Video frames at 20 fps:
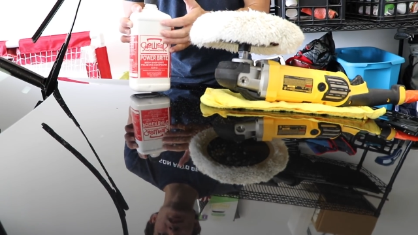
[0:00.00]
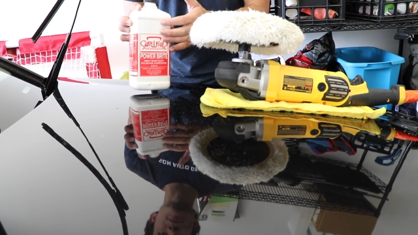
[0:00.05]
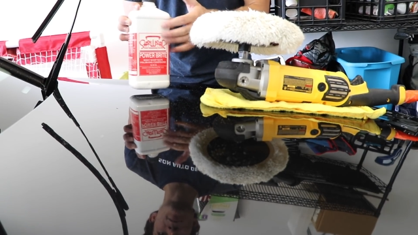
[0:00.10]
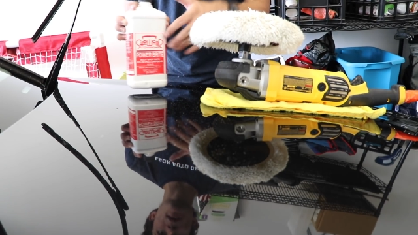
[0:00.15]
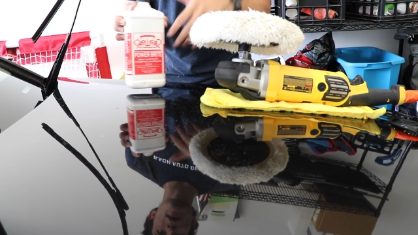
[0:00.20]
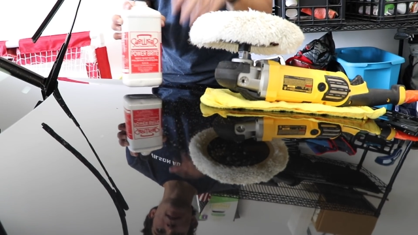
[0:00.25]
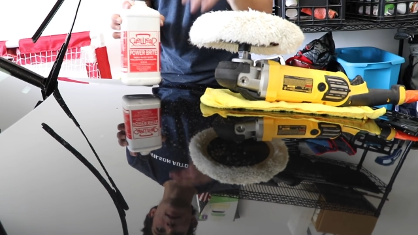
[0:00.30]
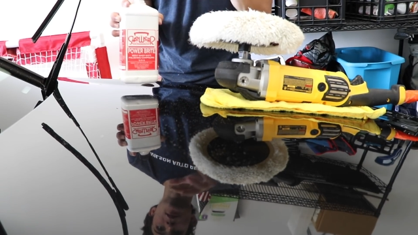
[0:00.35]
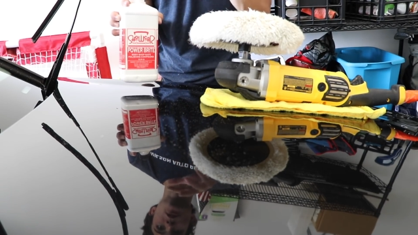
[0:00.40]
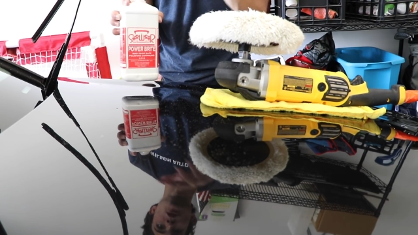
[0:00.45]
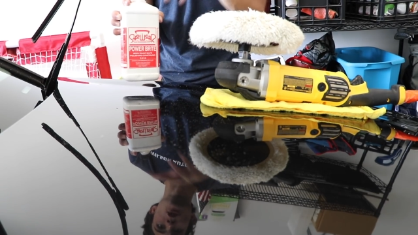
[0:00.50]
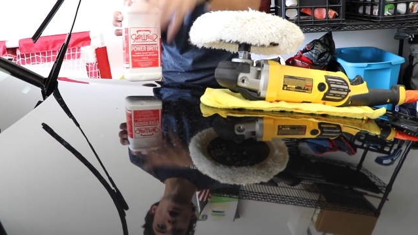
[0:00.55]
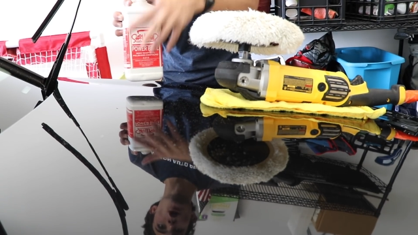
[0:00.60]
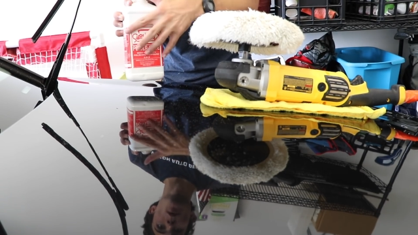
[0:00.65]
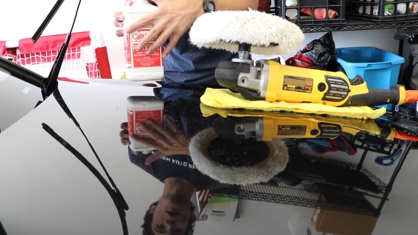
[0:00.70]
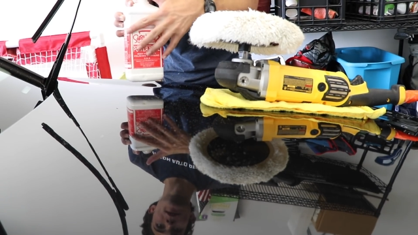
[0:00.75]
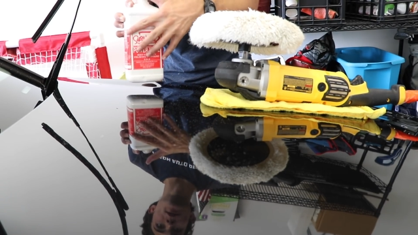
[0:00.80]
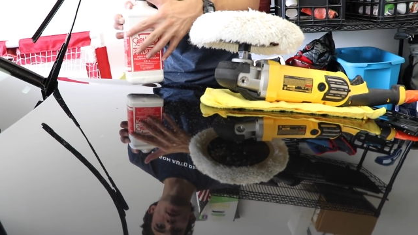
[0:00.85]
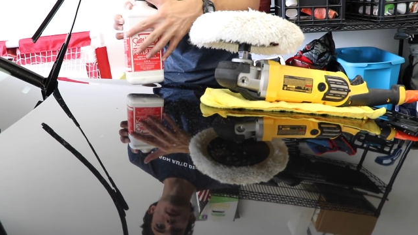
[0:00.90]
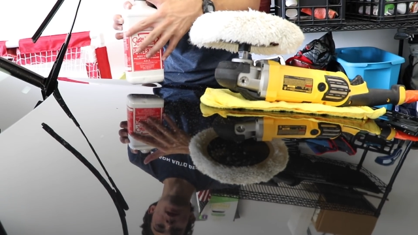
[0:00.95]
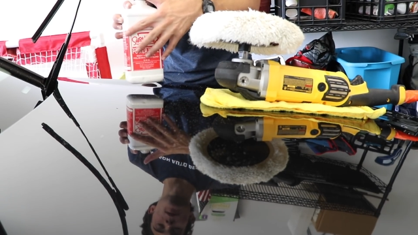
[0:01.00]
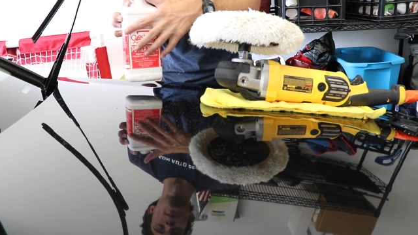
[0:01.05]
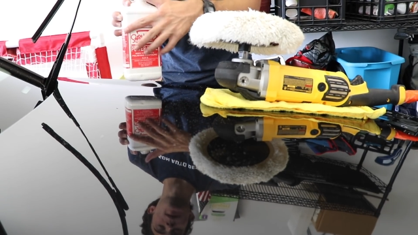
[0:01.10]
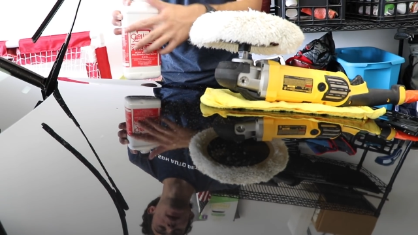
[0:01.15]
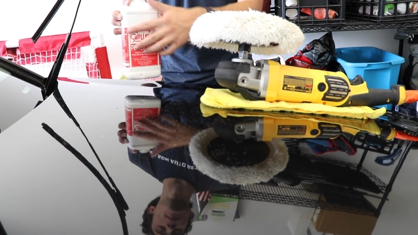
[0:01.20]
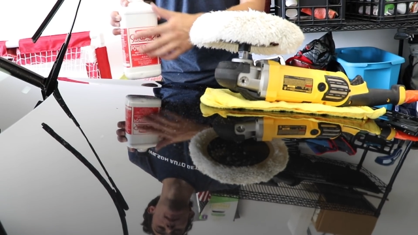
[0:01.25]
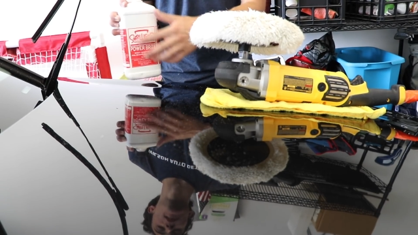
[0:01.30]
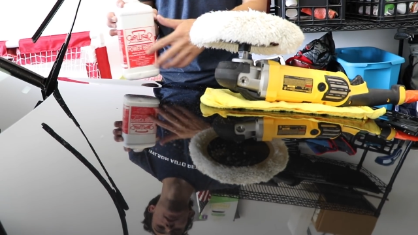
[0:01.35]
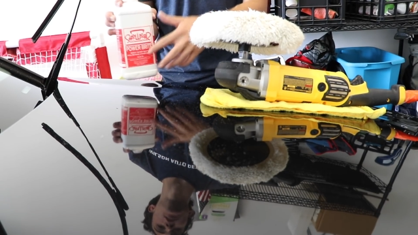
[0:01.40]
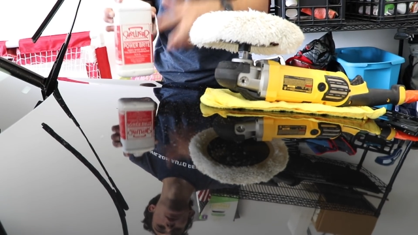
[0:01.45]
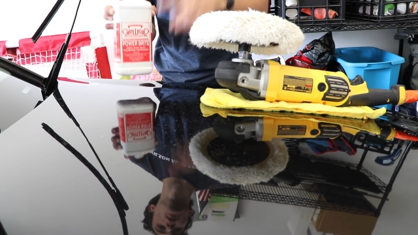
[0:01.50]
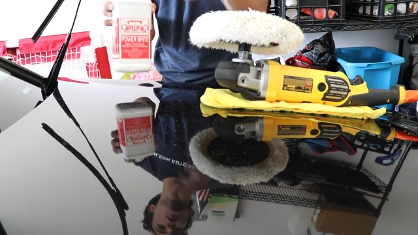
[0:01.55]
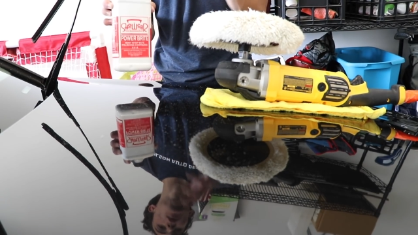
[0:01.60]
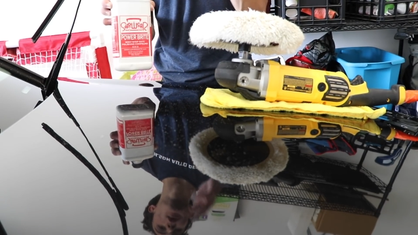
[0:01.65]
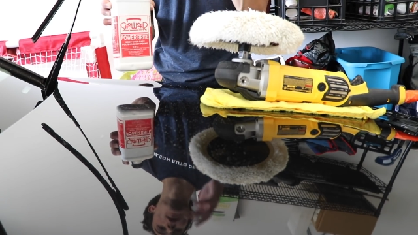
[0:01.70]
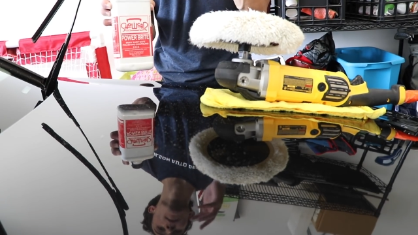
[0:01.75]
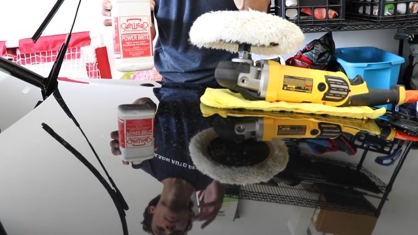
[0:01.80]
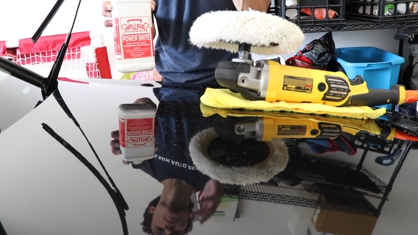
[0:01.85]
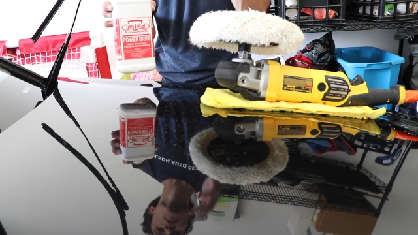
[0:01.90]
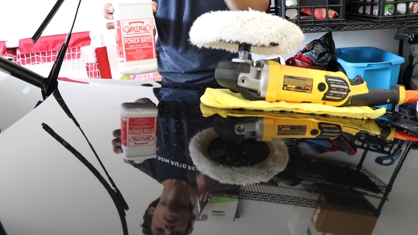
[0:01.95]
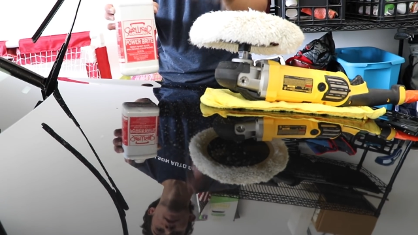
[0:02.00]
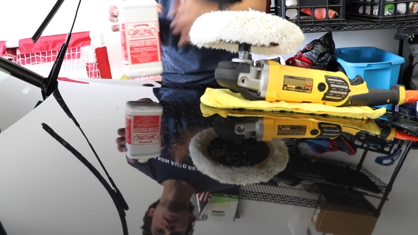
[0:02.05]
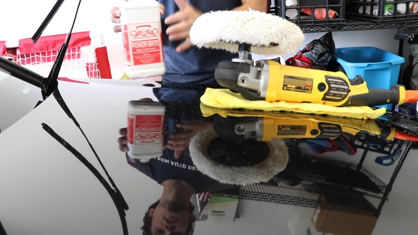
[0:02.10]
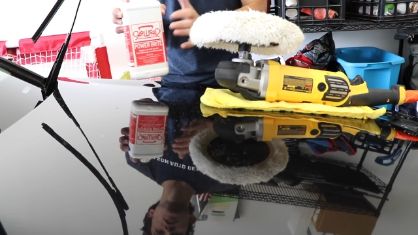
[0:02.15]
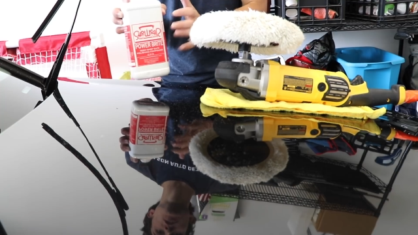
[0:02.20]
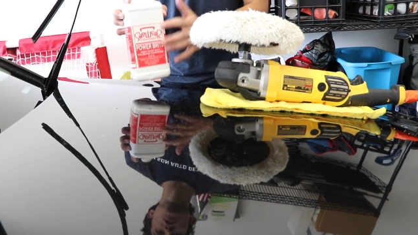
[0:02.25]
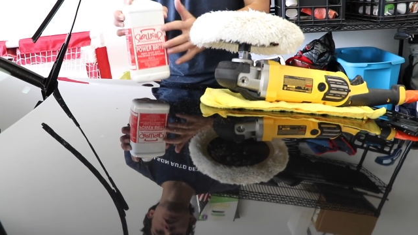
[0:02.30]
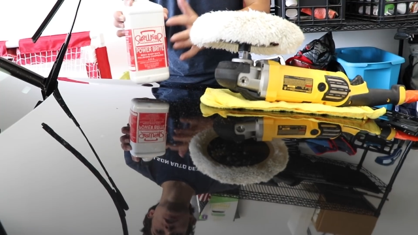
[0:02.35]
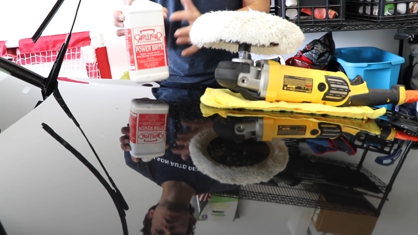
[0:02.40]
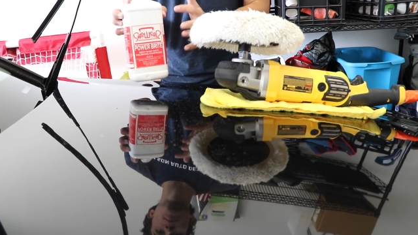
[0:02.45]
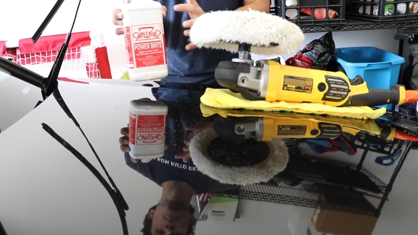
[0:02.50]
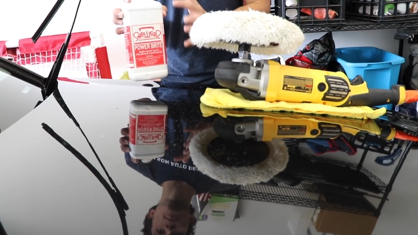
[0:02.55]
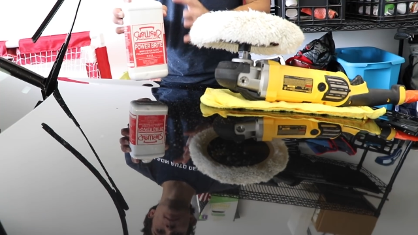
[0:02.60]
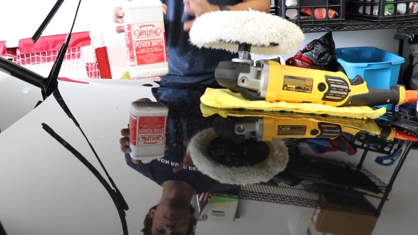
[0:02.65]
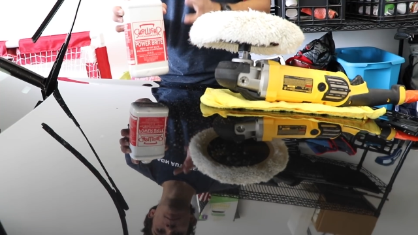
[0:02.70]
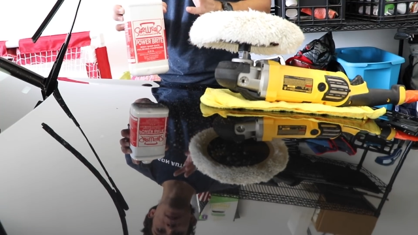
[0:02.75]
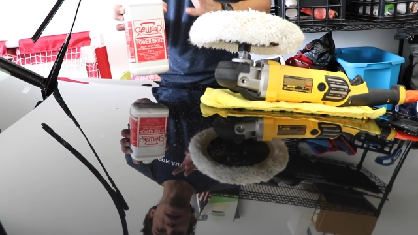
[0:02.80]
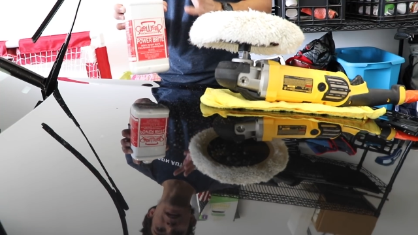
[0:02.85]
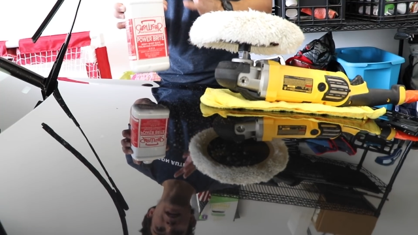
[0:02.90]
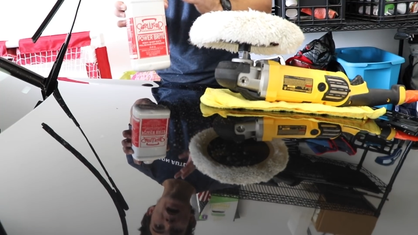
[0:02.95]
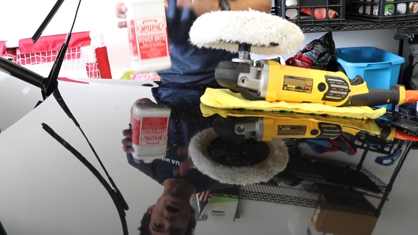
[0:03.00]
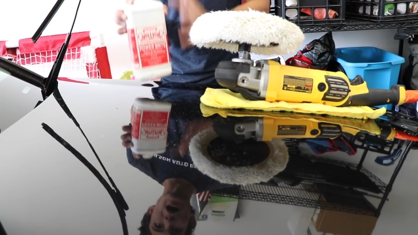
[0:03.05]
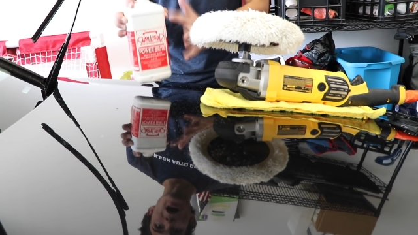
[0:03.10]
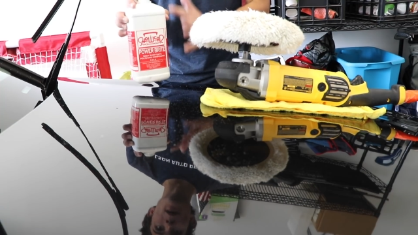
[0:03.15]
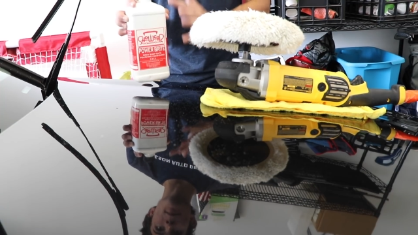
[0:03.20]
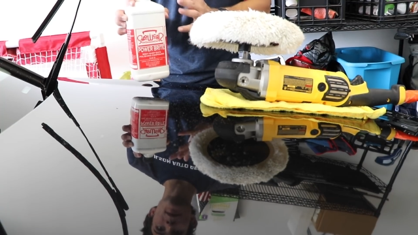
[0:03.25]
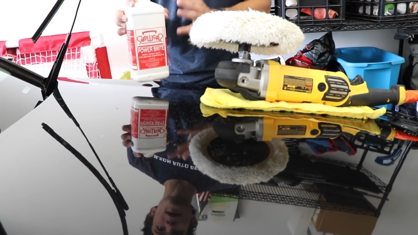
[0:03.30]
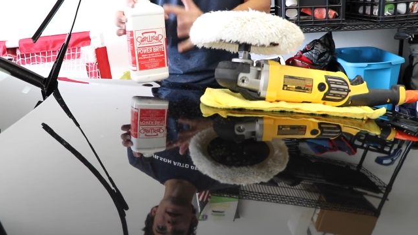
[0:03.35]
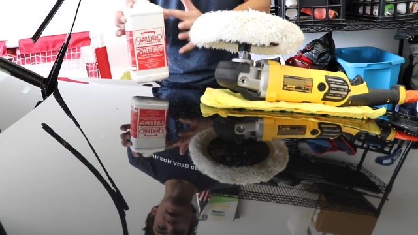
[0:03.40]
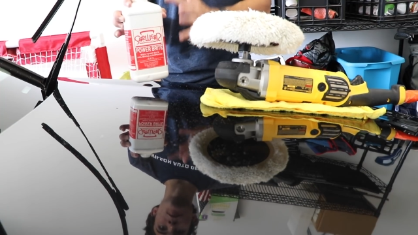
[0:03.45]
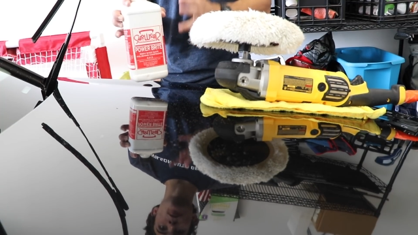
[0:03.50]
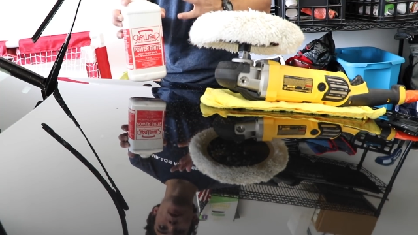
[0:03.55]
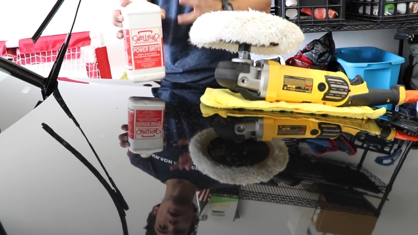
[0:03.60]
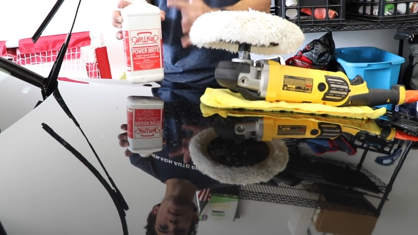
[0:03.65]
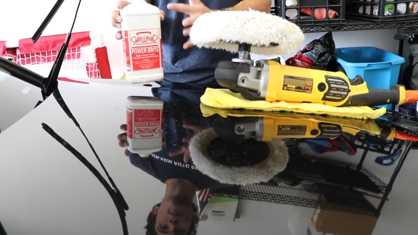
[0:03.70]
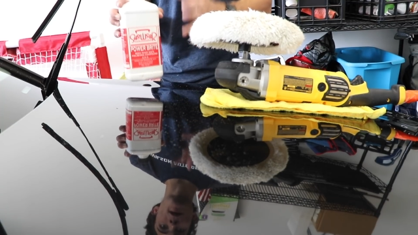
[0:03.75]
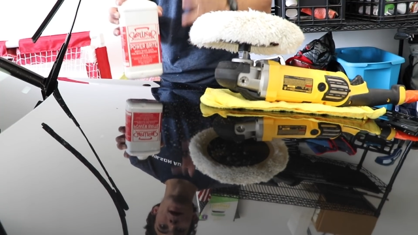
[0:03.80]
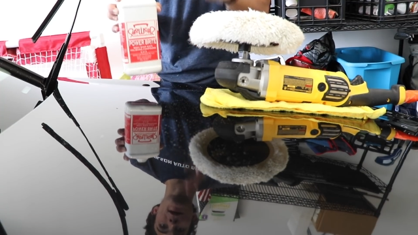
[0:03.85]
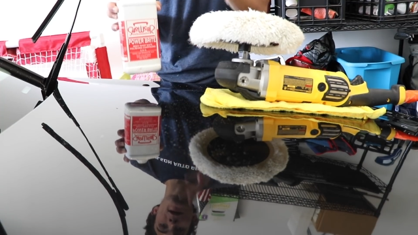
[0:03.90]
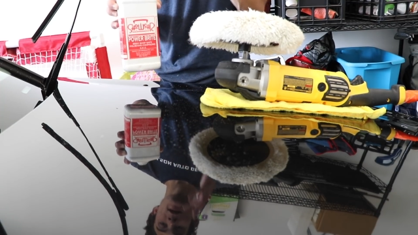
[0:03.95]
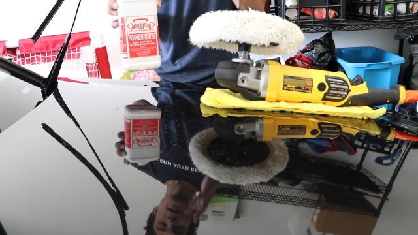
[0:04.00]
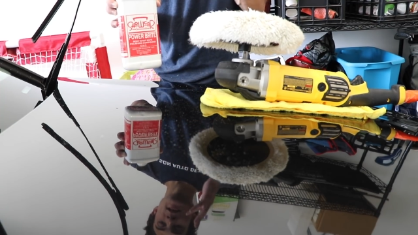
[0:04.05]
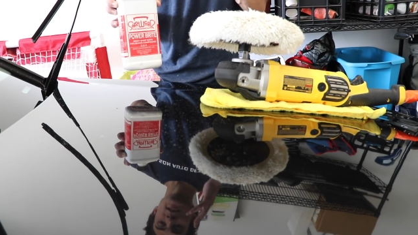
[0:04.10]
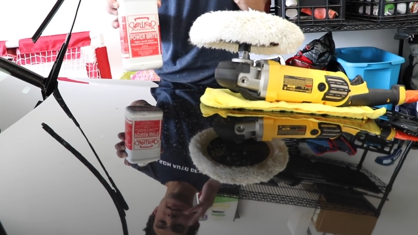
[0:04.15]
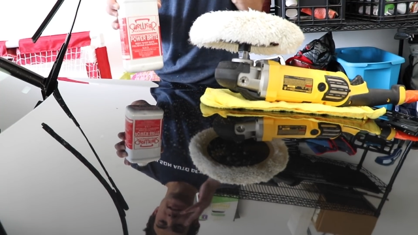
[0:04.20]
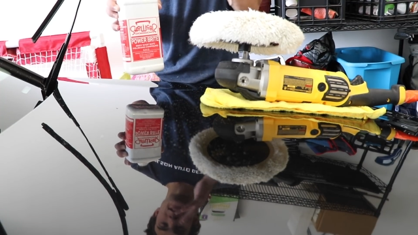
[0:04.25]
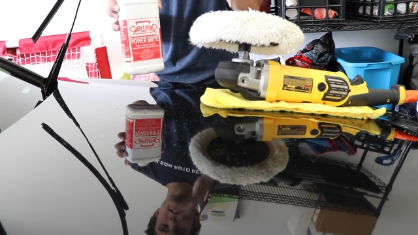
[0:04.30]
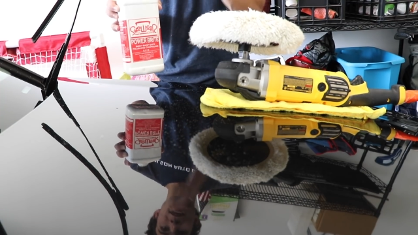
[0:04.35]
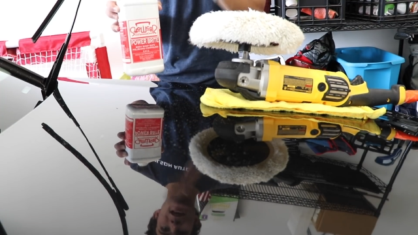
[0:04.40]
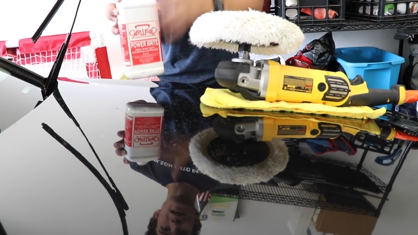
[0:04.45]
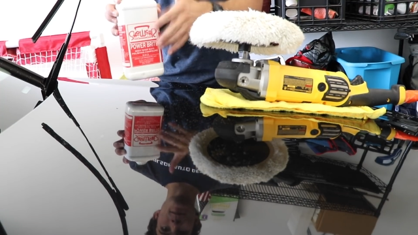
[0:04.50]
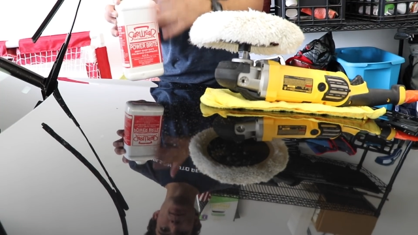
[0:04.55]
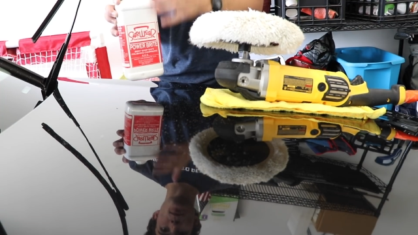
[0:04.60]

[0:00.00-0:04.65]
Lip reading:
[unreadable: no face in view]